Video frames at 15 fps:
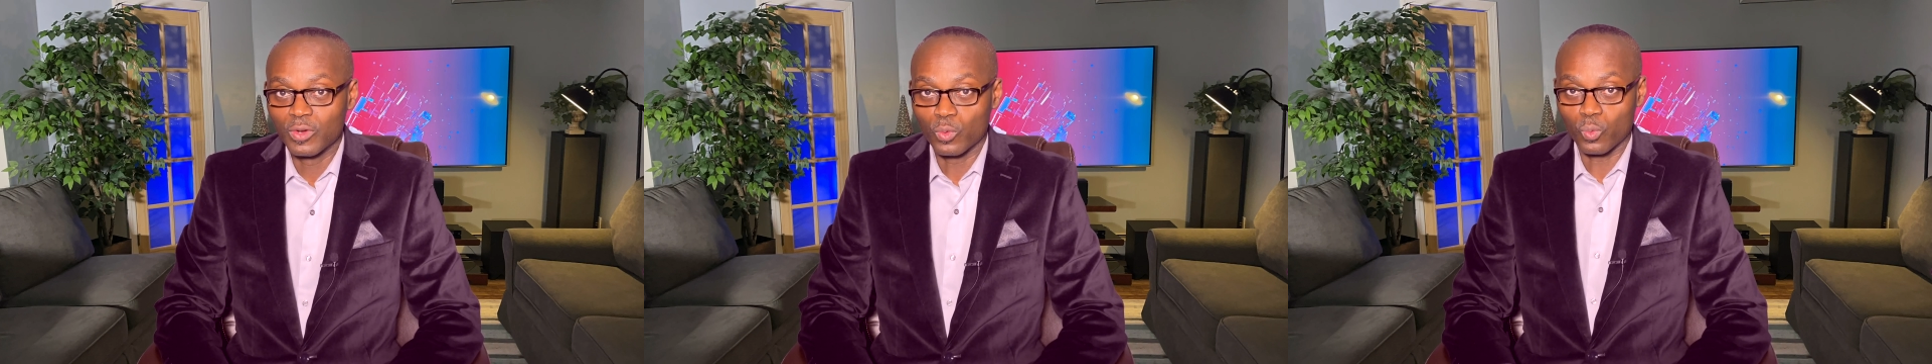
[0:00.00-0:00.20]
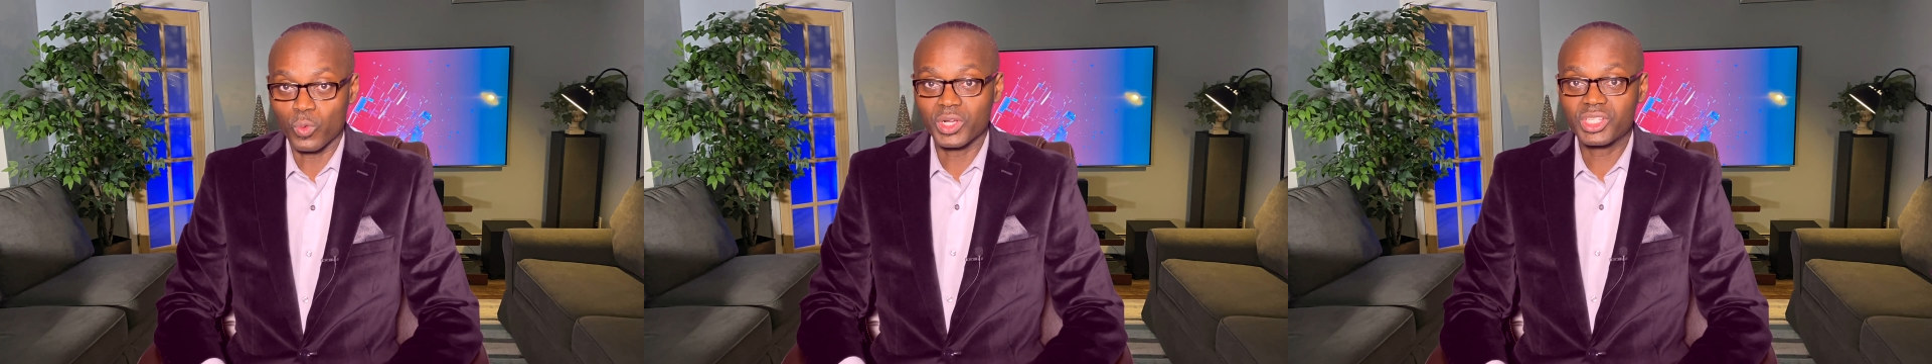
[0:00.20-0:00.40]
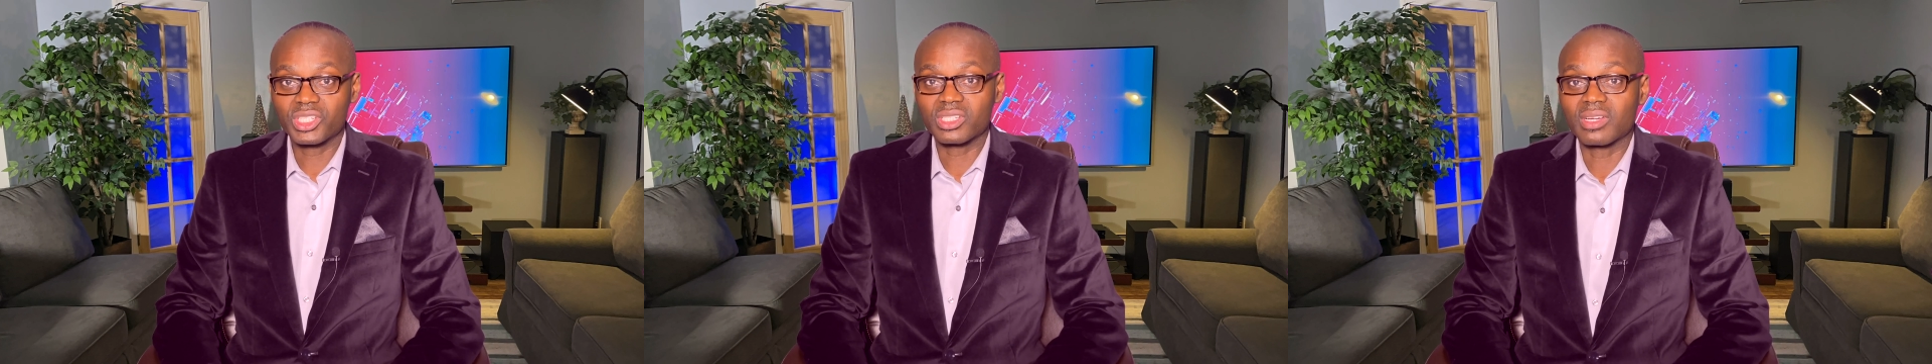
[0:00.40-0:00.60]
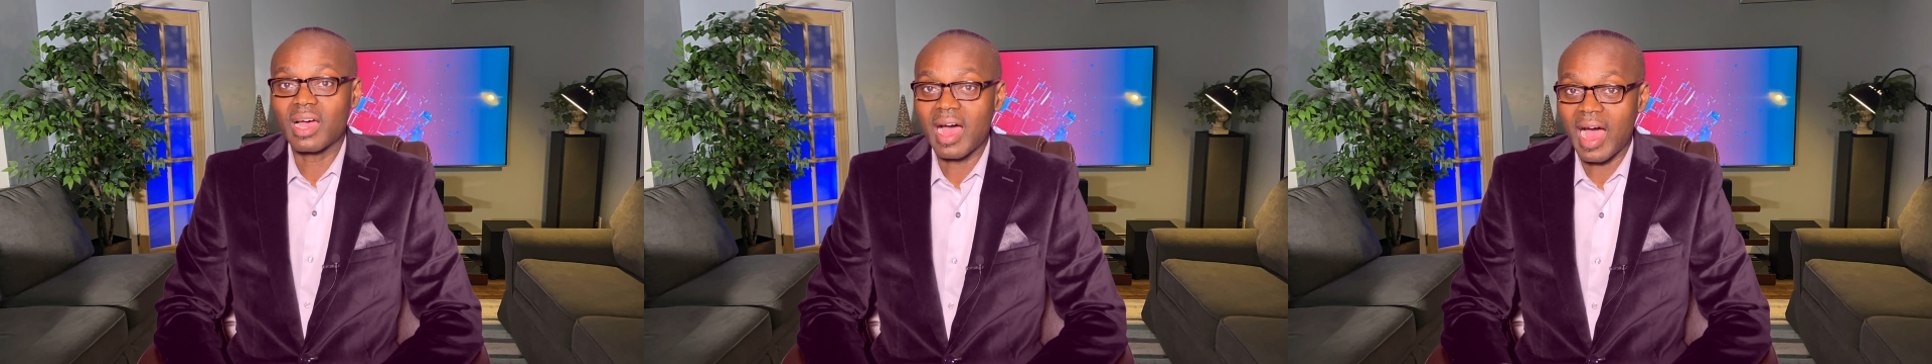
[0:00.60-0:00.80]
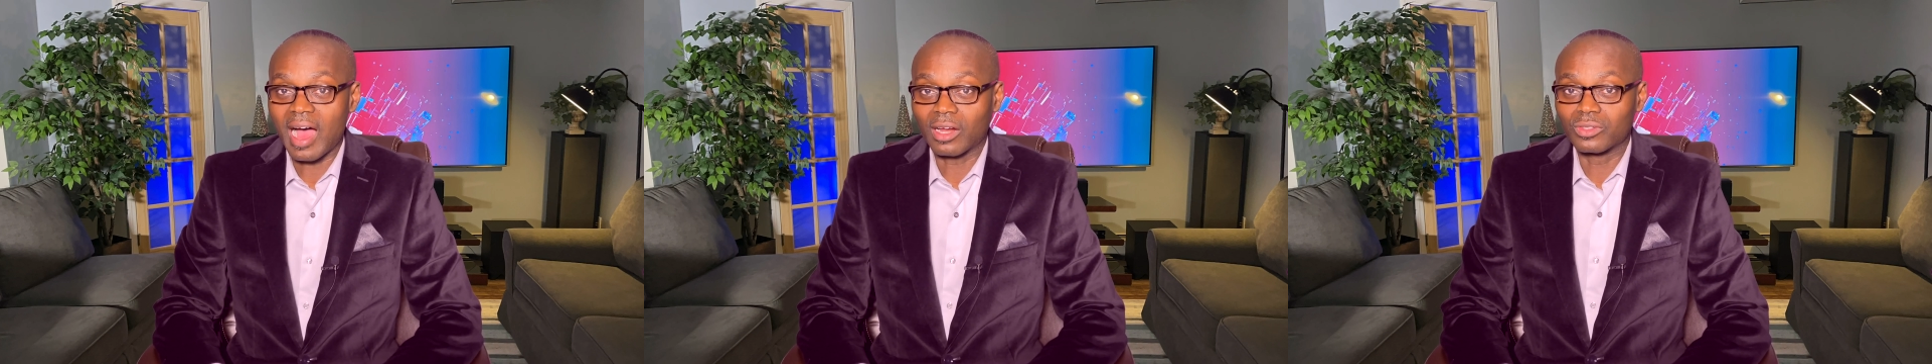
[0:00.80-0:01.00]
which
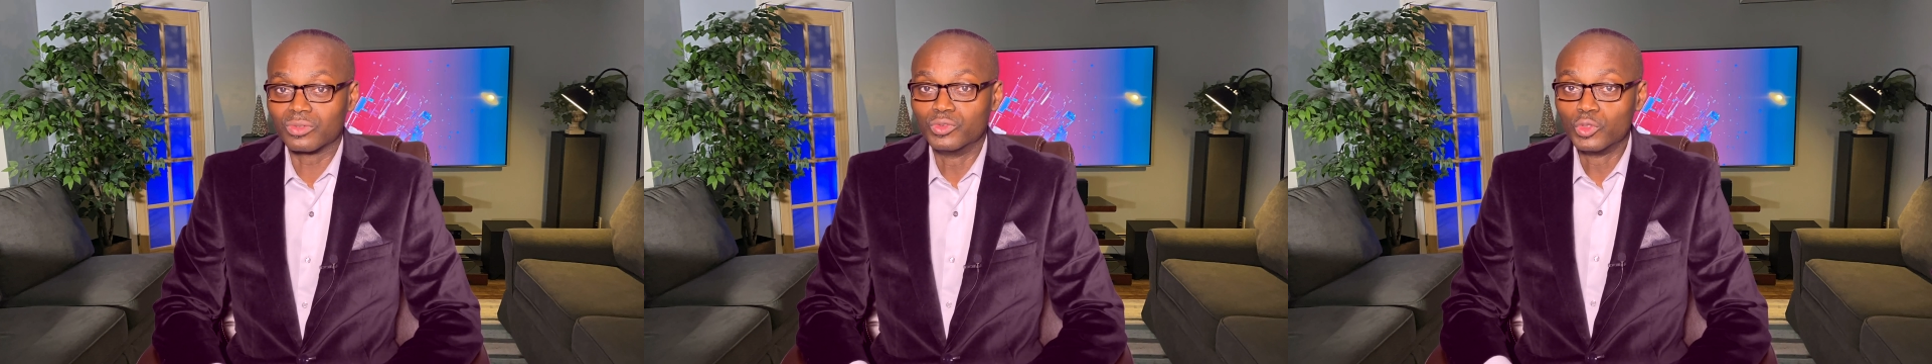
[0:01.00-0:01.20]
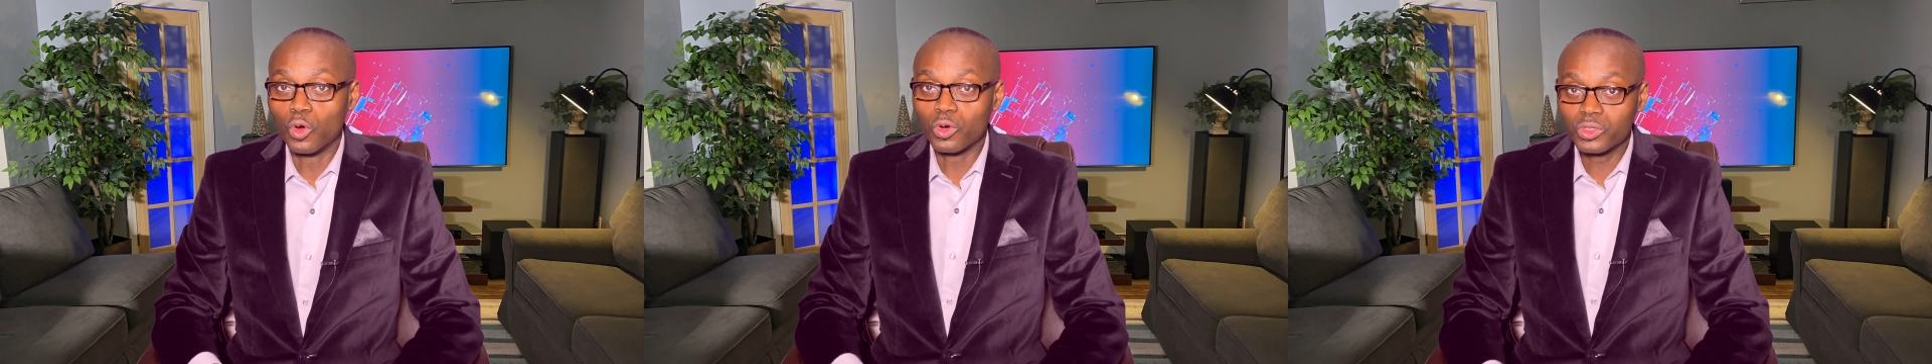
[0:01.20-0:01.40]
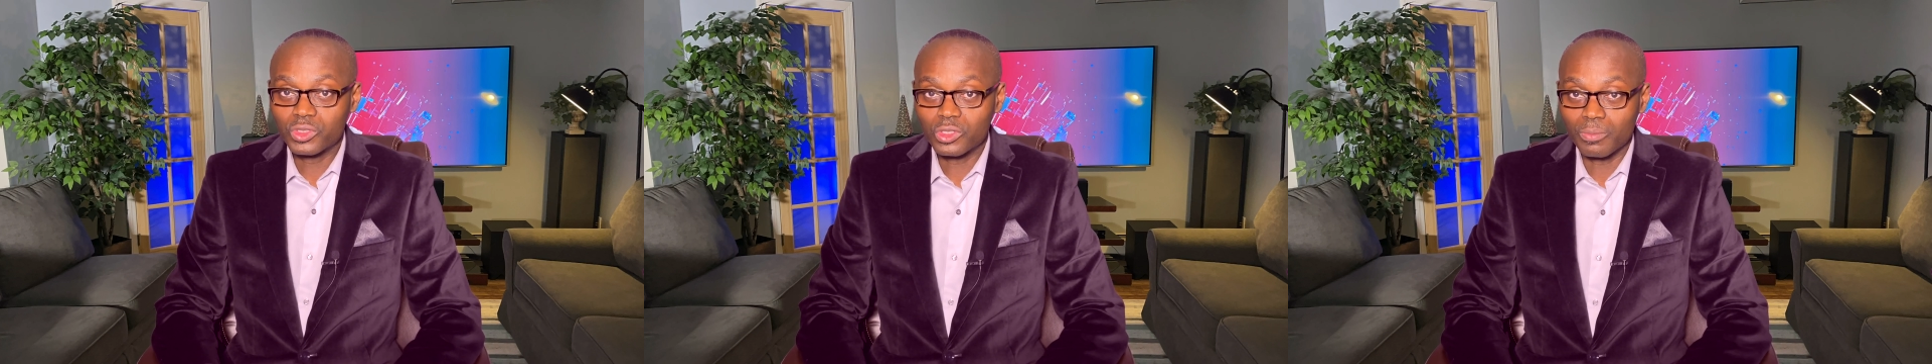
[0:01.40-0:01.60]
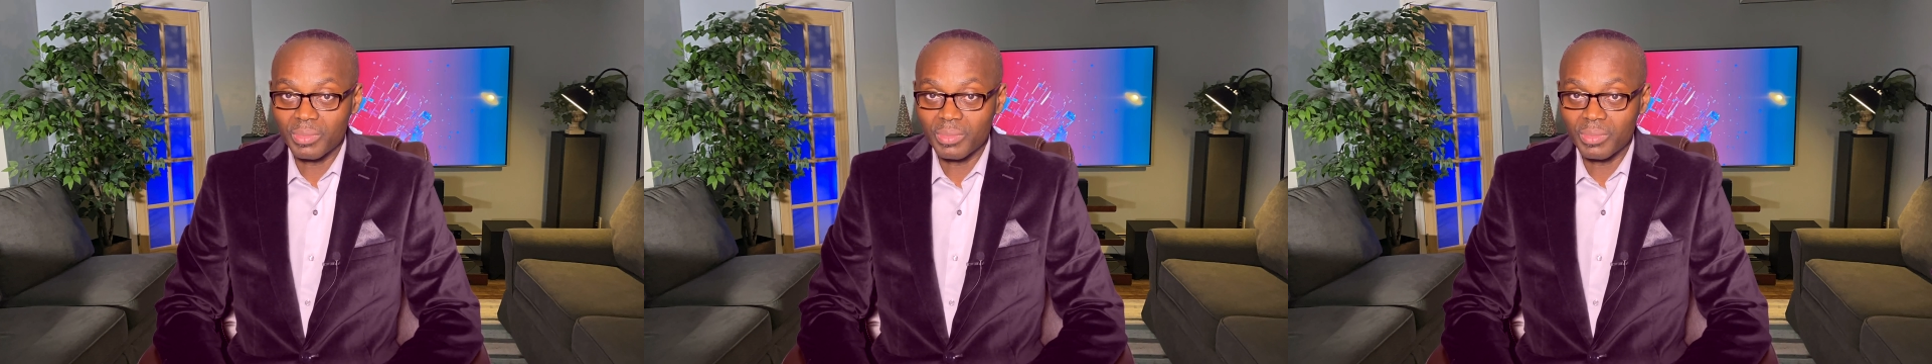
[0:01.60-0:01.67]
are known to